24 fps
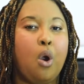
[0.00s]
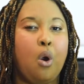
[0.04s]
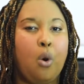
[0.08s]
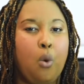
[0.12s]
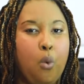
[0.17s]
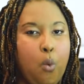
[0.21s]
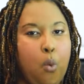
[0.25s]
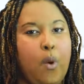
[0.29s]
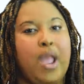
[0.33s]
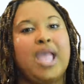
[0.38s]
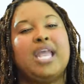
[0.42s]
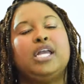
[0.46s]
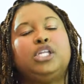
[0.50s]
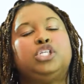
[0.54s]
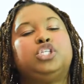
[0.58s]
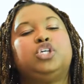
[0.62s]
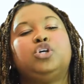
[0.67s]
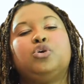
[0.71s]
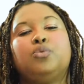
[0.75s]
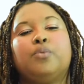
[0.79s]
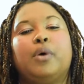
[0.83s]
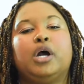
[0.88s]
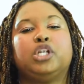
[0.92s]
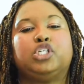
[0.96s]
way
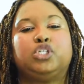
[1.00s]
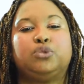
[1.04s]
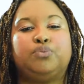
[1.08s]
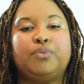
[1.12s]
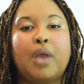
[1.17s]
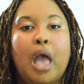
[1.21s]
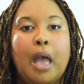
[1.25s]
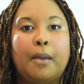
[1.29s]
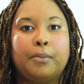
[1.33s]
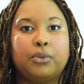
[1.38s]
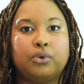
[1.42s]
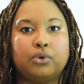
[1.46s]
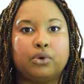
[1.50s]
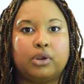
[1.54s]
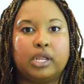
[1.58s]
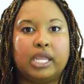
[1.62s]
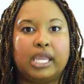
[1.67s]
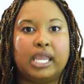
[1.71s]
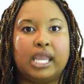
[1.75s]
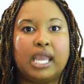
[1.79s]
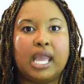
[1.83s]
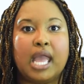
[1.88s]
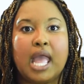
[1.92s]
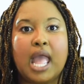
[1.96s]
too much
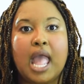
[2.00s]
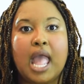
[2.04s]
memory,